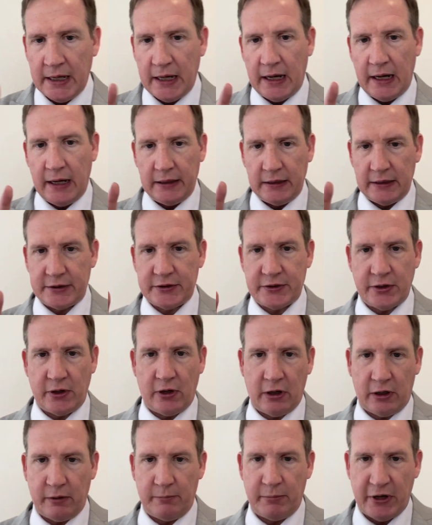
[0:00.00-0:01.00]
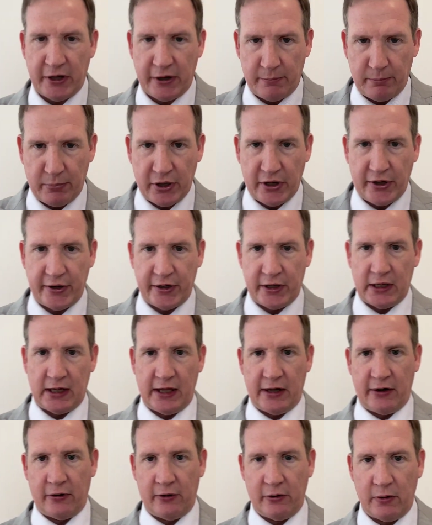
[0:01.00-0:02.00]
let's talk about a bond
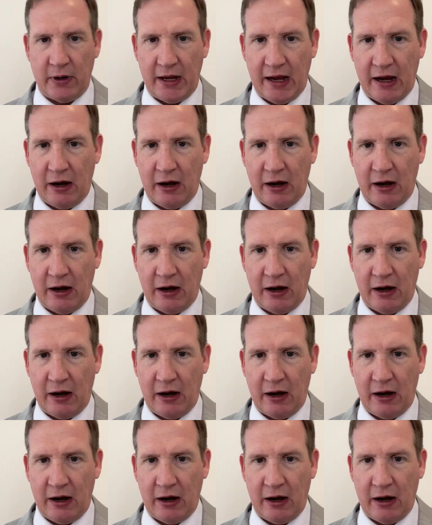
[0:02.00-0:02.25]
ladder.